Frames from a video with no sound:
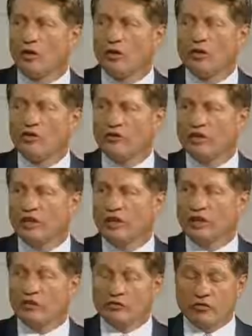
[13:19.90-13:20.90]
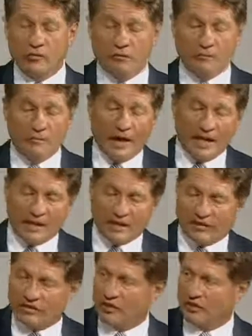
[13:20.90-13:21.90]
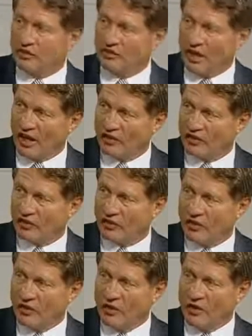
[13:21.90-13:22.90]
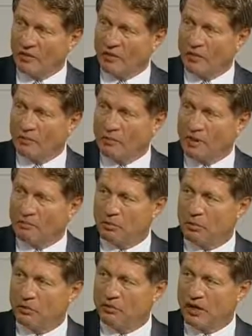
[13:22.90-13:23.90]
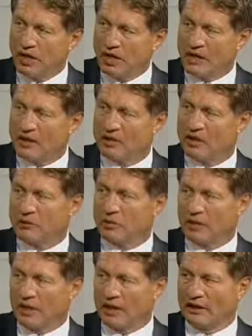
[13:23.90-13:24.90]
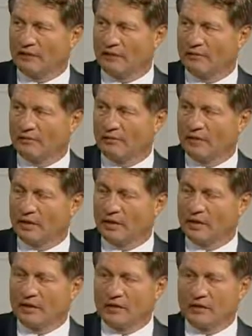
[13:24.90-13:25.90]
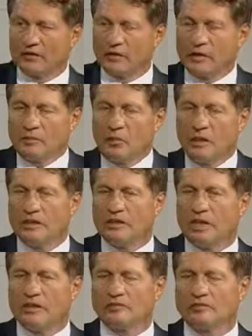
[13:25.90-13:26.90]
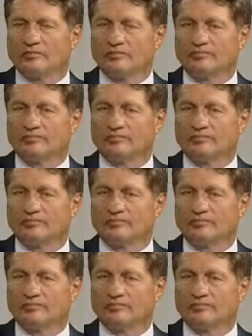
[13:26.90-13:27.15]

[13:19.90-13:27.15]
We see tremendous success from people who take the plant to the point that,